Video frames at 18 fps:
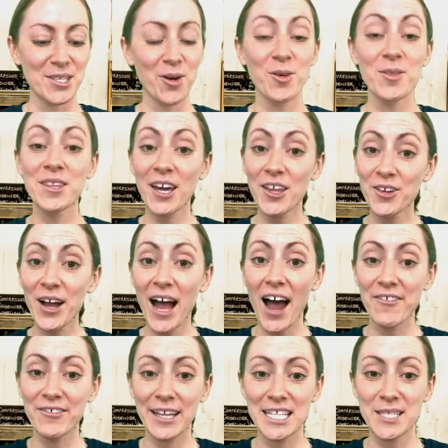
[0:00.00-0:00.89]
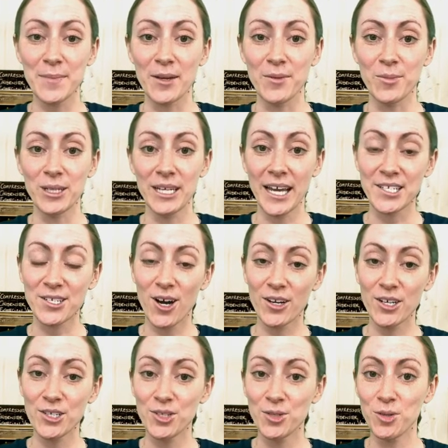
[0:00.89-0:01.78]
So the other half of that Spenwood has
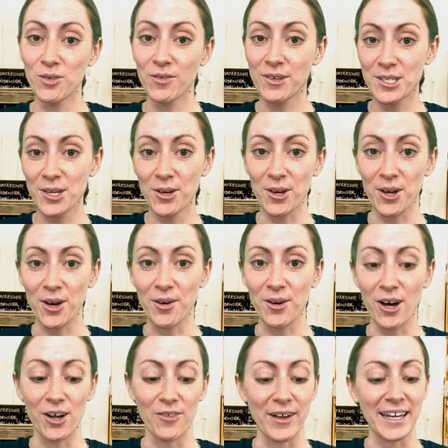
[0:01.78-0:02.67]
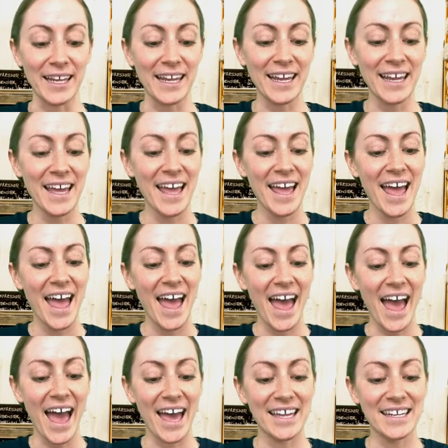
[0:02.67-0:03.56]
gone into a risotto already.
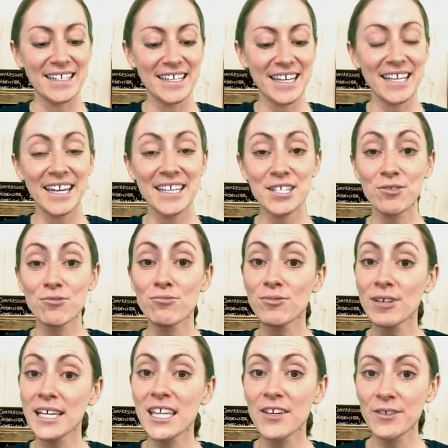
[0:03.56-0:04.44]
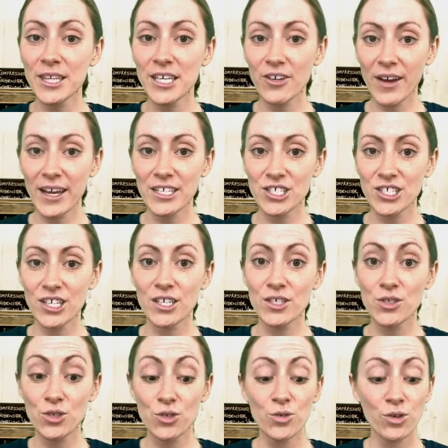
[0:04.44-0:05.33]
And it is a really, really great
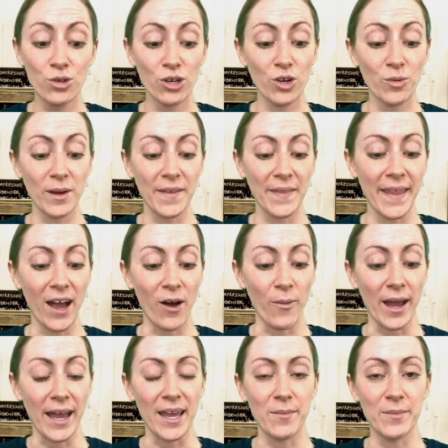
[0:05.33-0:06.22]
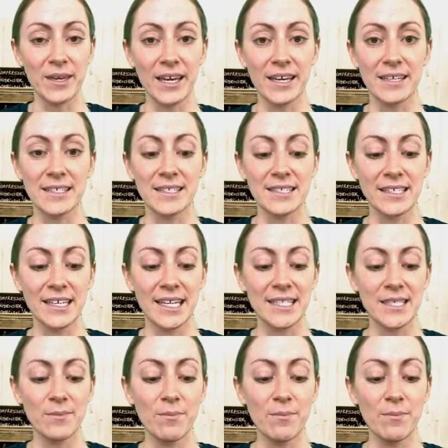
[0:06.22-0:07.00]
cheese to cook with in that way because